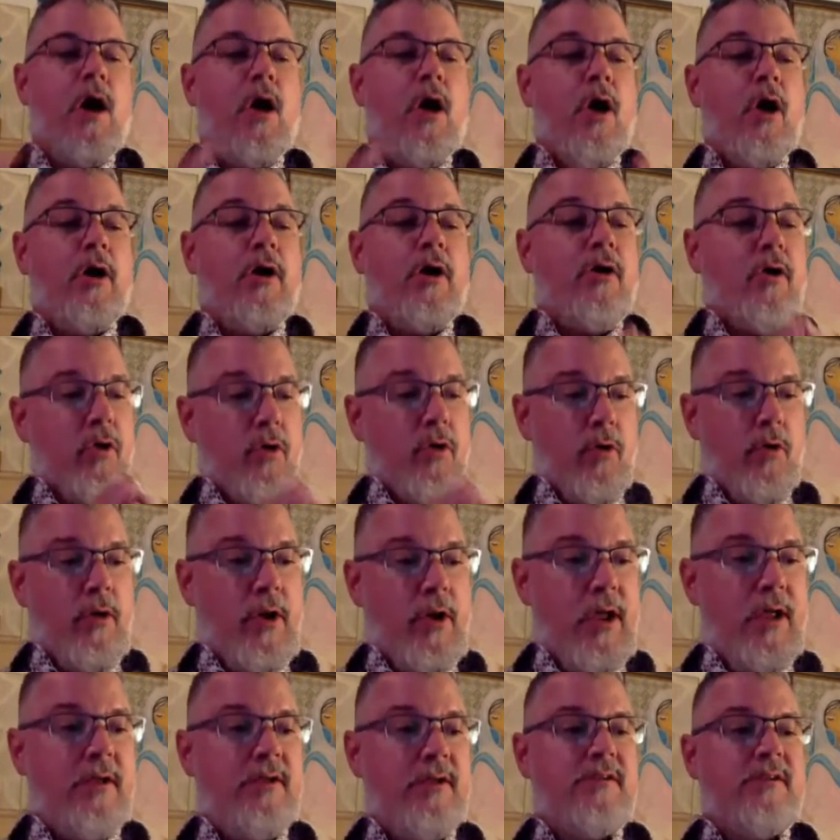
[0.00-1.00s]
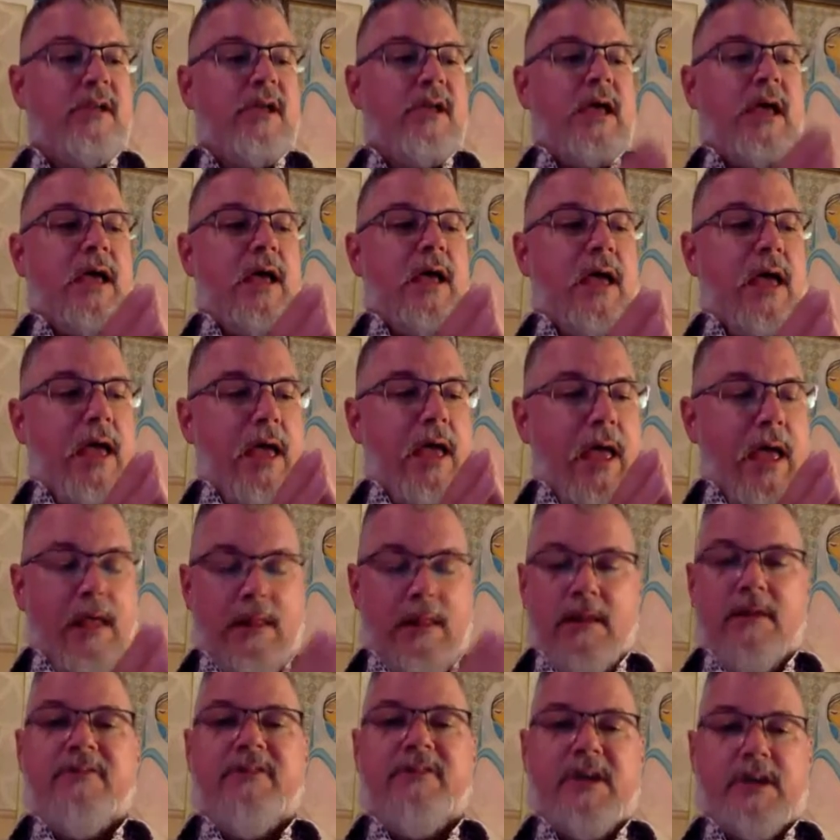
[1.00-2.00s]
Our current
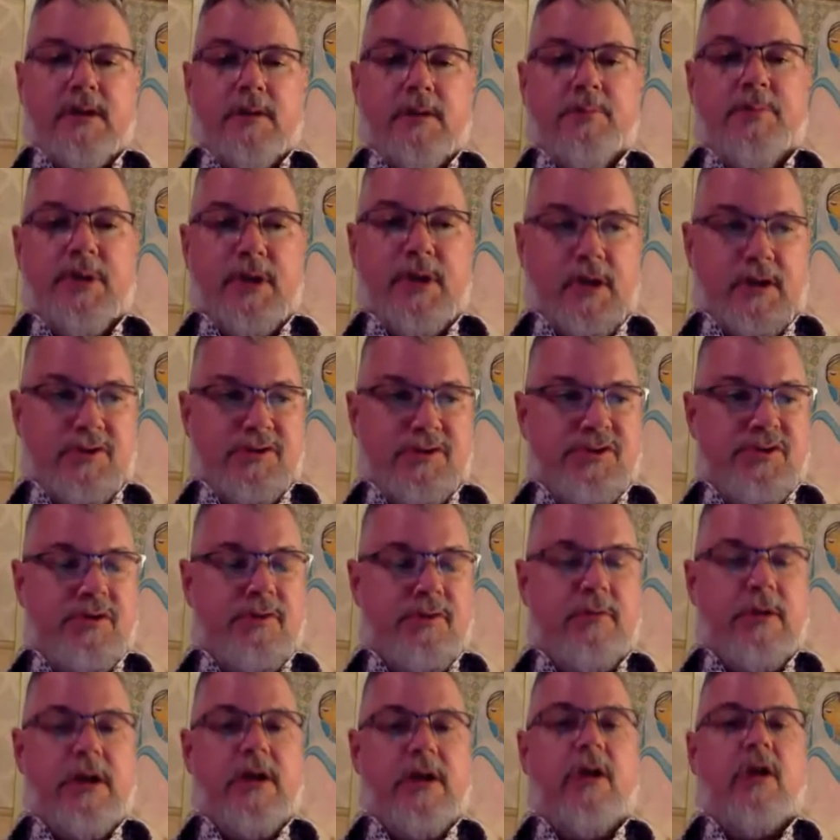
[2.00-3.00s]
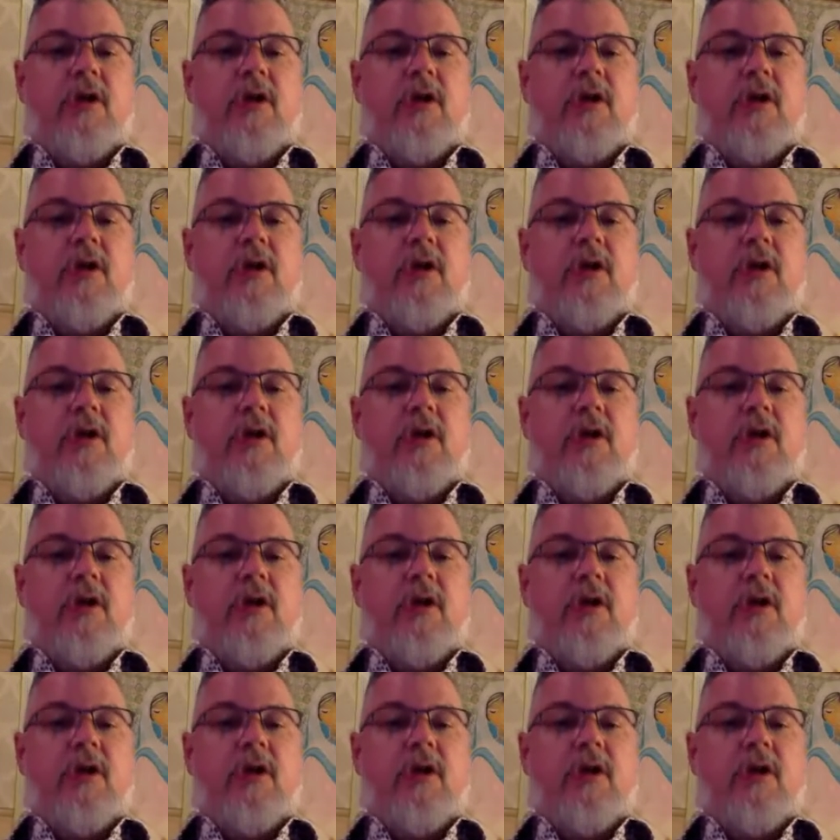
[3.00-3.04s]
elevator pitch, right?